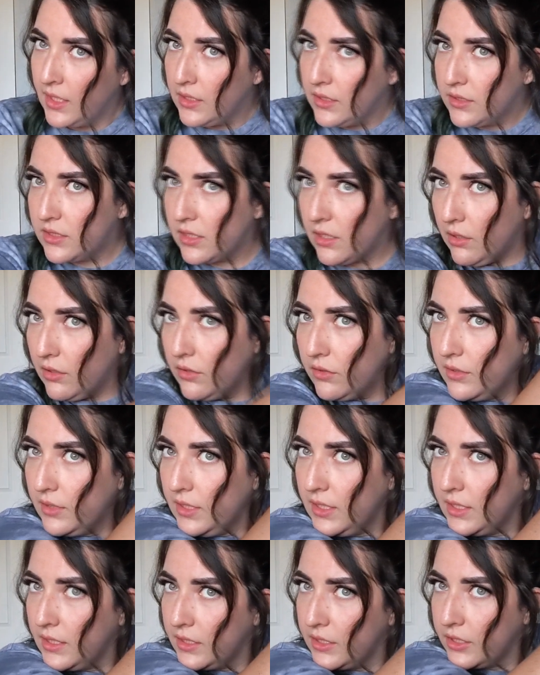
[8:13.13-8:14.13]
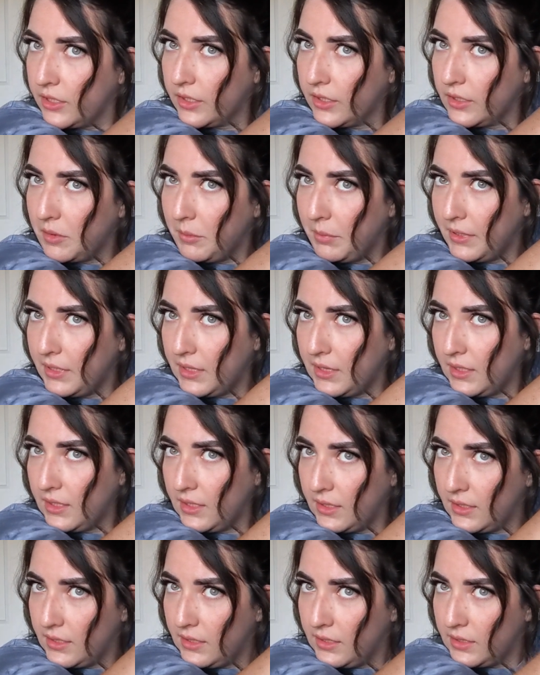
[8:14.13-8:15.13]
So you're gonna put
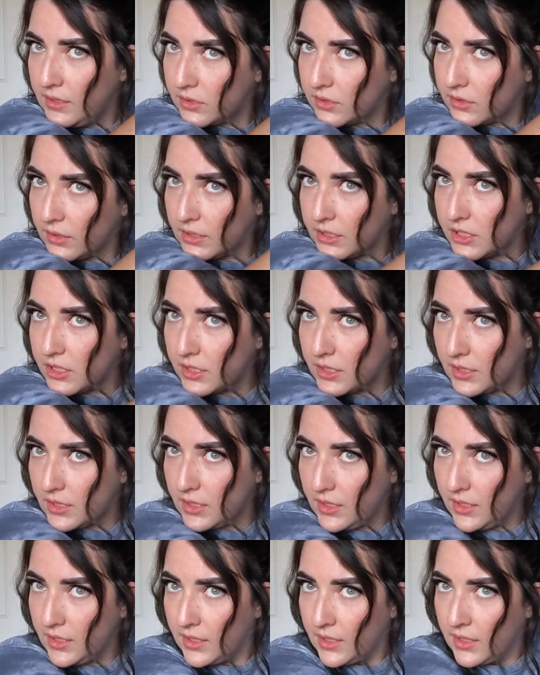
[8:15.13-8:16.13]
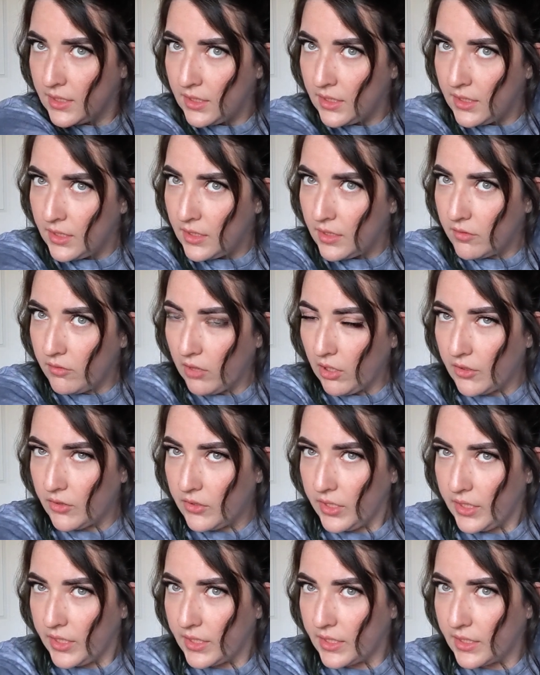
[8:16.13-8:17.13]
the scrunchie
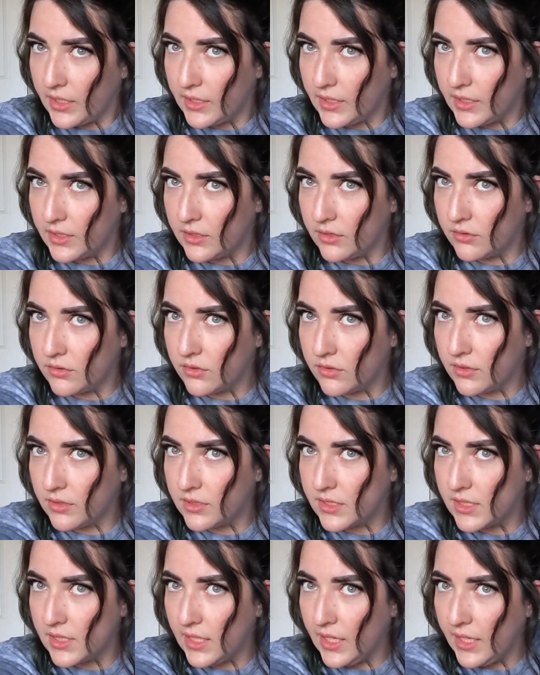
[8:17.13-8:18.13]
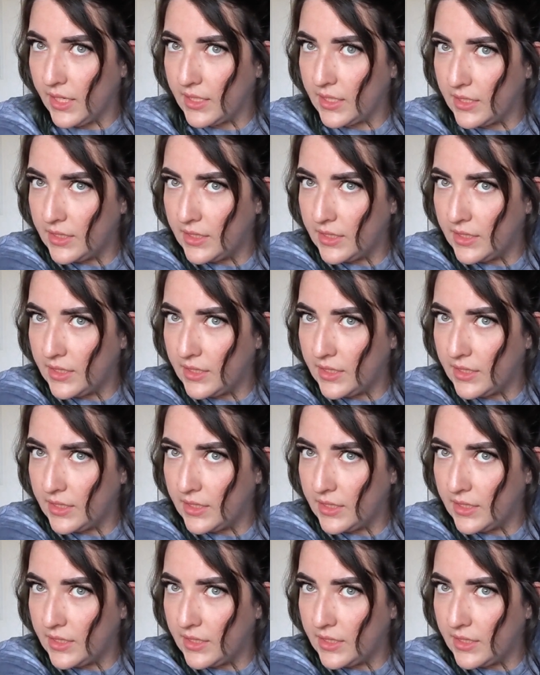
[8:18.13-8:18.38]
around the hair and go towards the end.